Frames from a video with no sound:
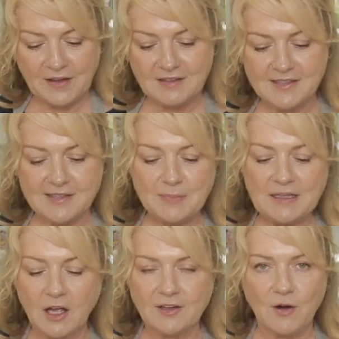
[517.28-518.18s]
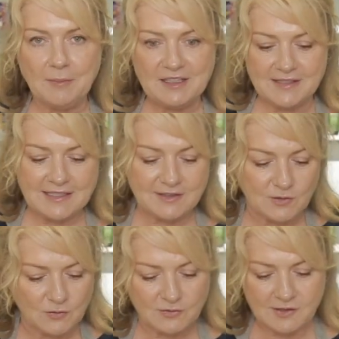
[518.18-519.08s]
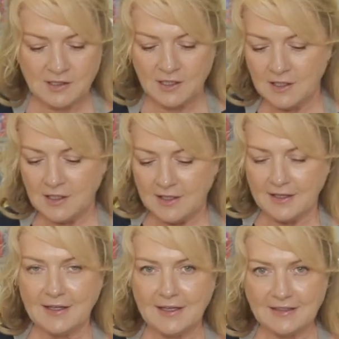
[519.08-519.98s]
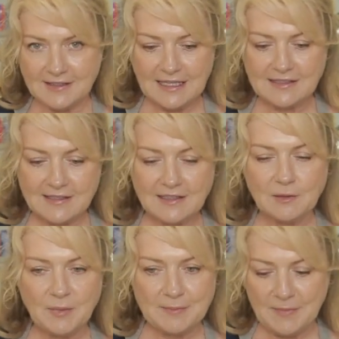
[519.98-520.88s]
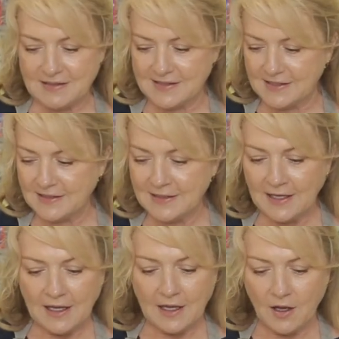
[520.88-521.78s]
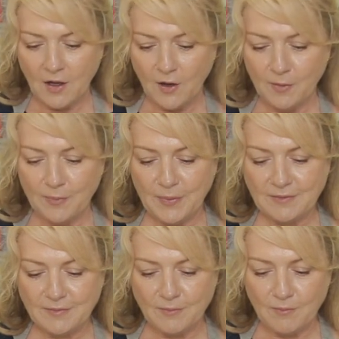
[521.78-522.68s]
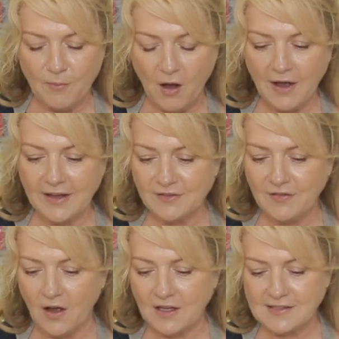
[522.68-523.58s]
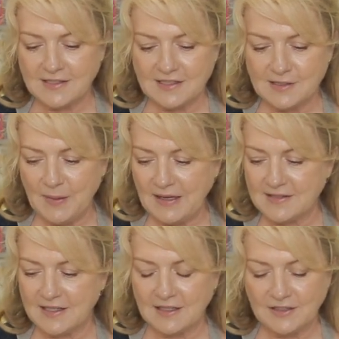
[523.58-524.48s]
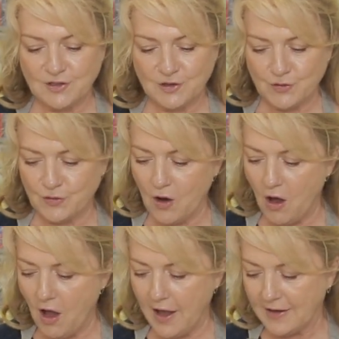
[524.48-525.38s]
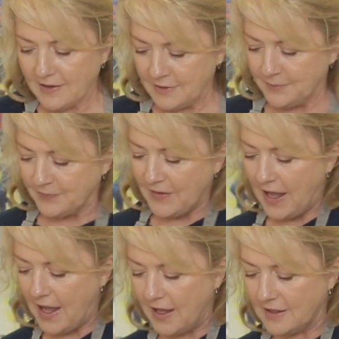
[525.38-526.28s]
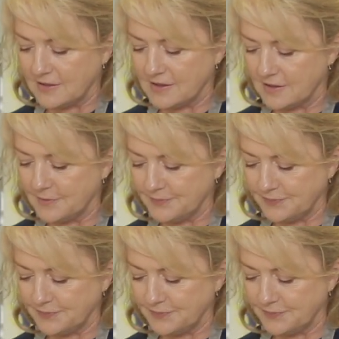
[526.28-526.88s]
And this is a bit like crumbing schnitzels. It gets a little bit messy, but my advice is basically to try and